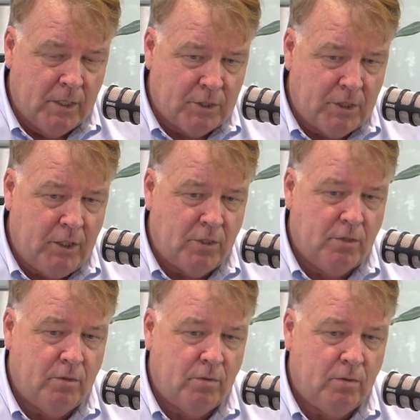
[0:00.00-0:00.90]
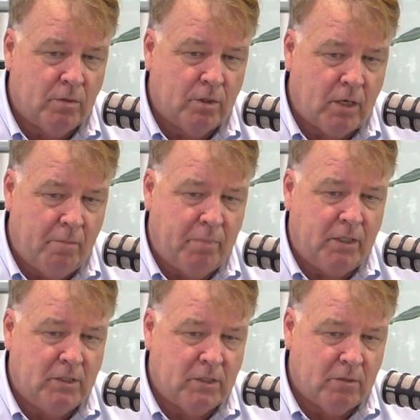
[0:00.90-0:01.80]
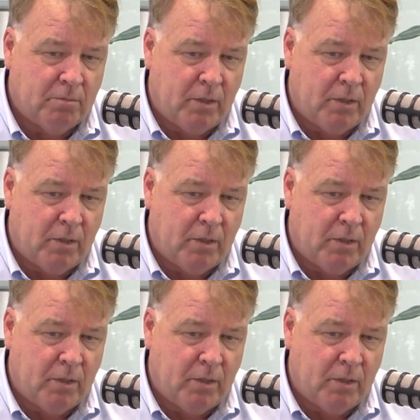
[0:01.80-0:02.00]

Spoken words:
see to the company's